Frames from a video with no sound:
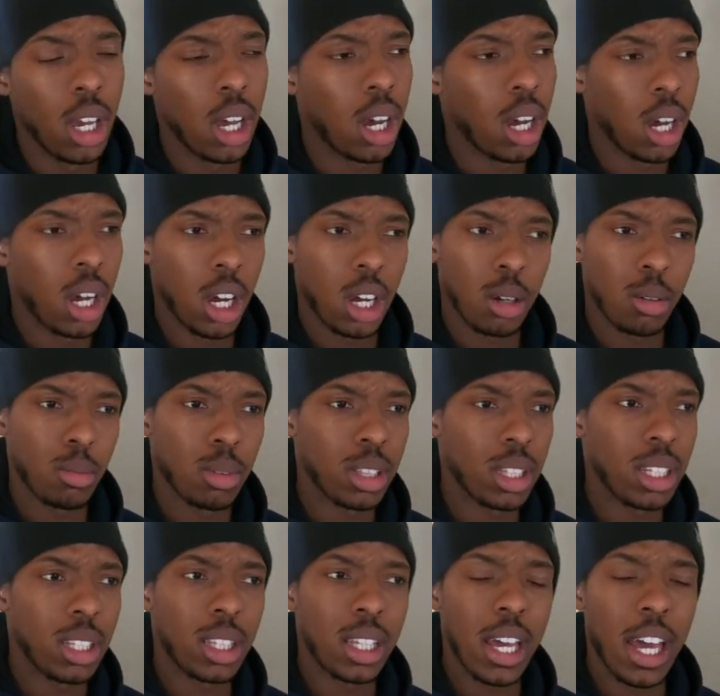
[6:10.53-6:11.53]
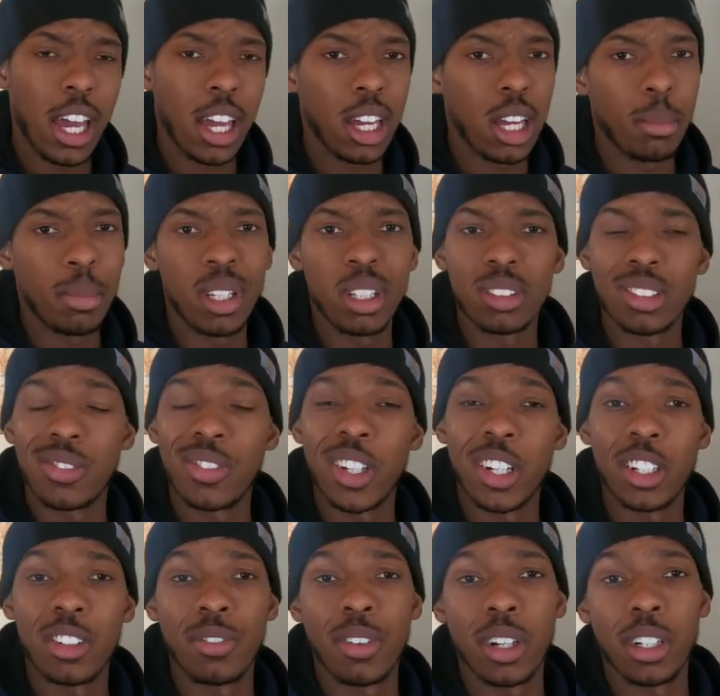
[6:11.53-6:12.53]
Uh, within that, I mean, it's
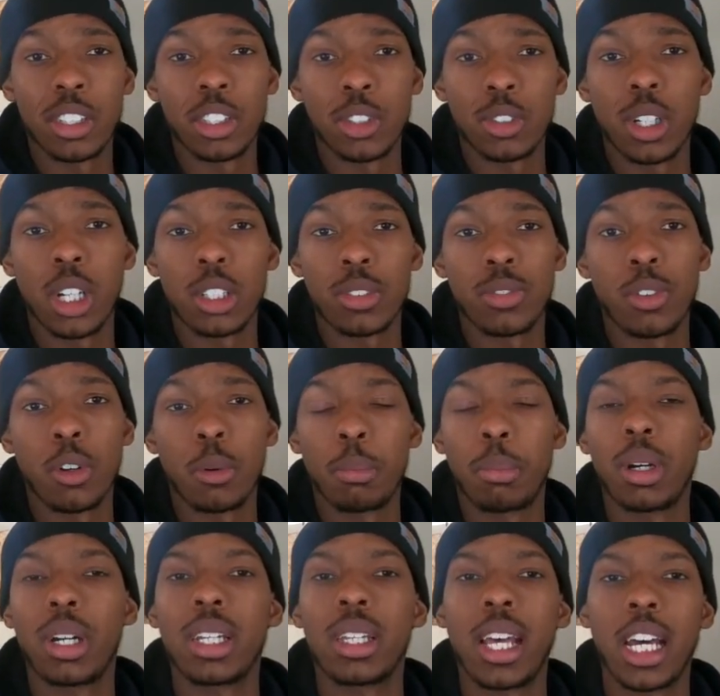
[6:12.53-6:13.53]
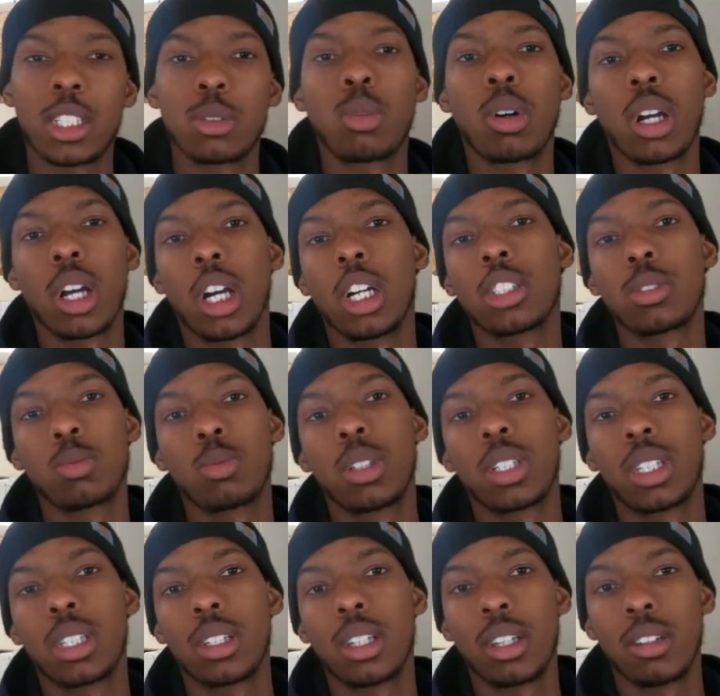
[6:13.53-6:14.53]
very, very stressful, but that's what comes
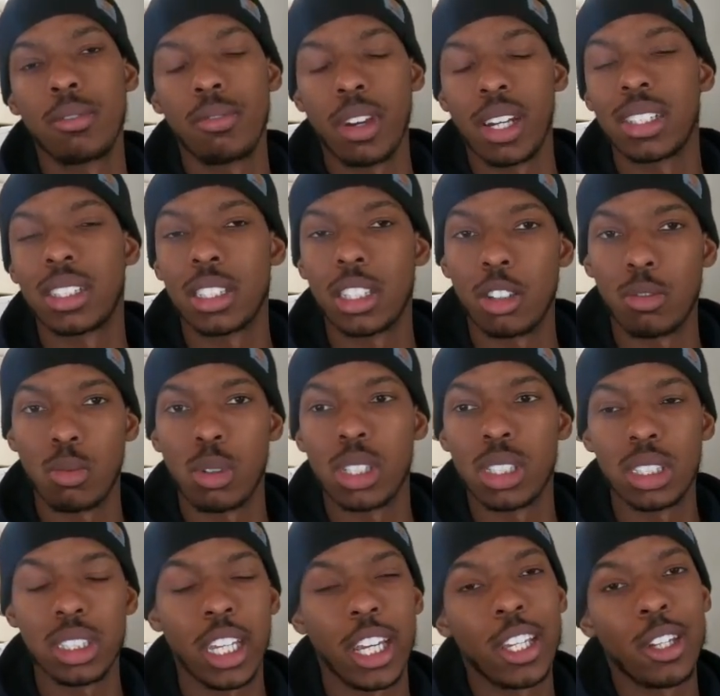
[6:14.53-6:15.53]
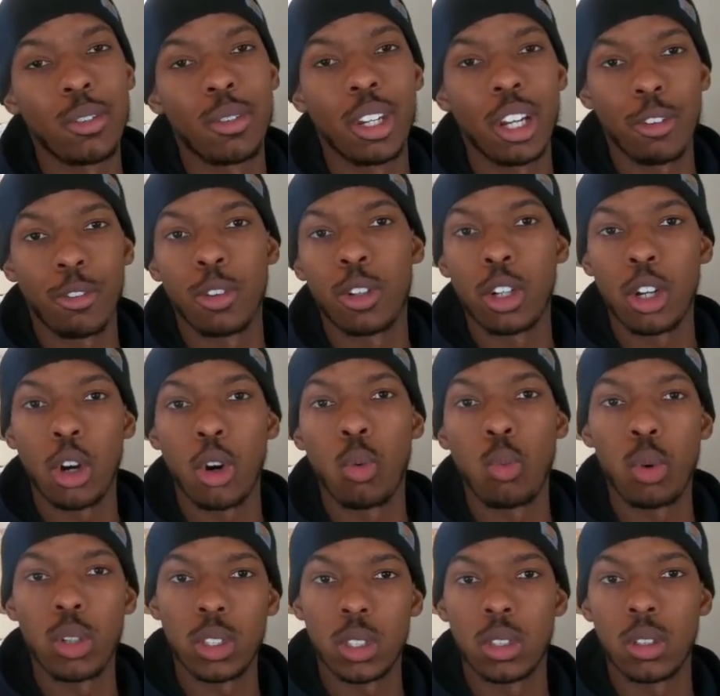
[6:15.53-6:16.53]
with investing in real estate. You never know
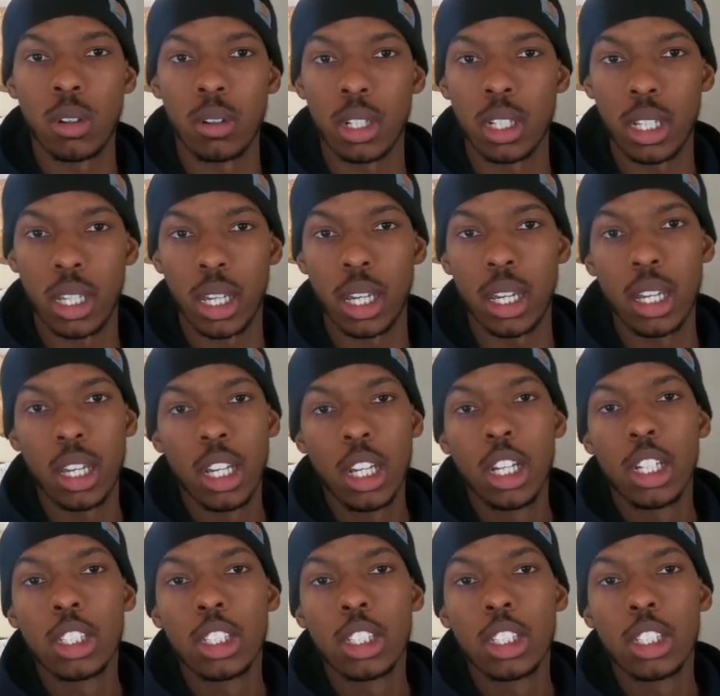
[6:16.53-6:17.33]
what you're going to get.